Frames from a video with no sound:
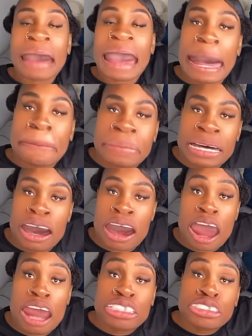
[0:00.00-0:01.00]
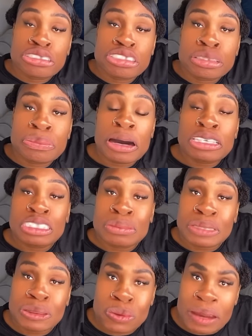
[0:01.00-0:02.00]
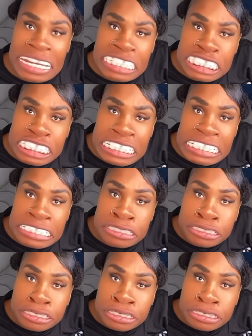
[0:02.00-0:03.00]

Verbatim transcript: Mama, aren't you supposed to be resting?